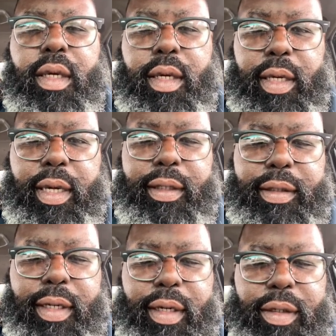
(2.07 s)
Hey guys,
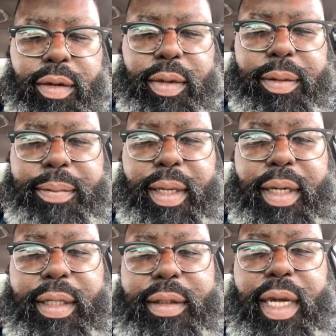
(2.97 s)
how y'all doing?
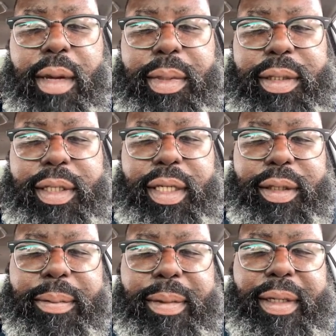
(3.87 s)
Tom is
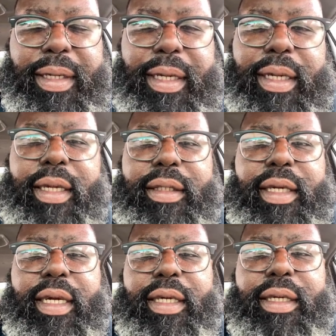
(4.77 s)
here.
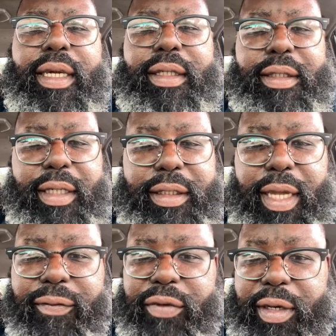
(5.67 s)
Just
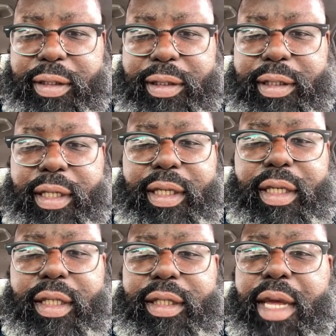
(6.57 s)
got finished
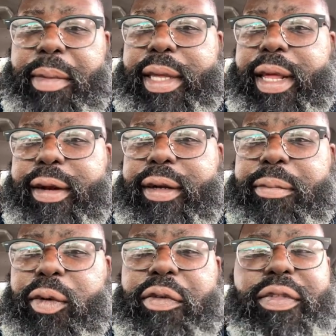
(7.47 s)
coming out of the
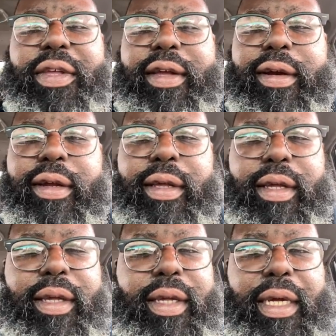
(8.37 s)
movie theater
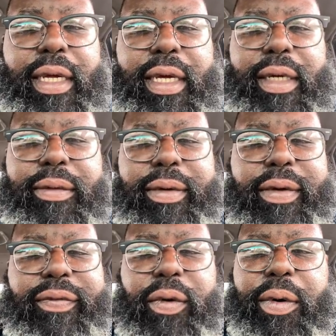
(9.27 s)

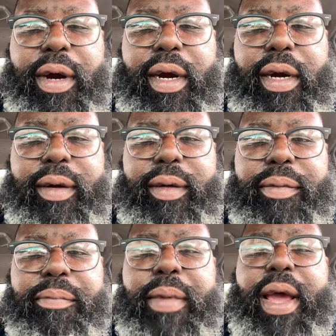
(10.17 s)
for
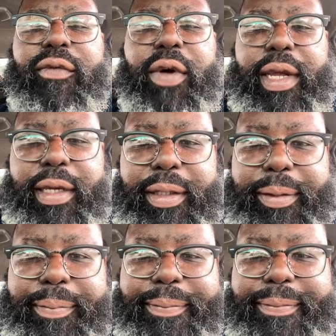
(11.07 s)
Maverick,
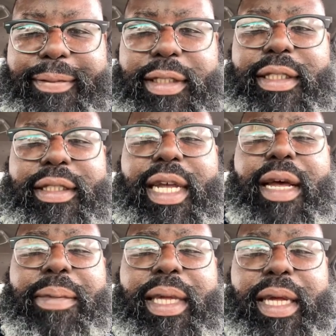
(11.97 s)

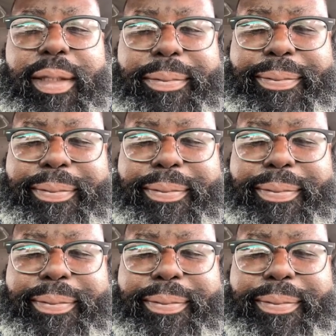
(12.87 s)
Top Gun.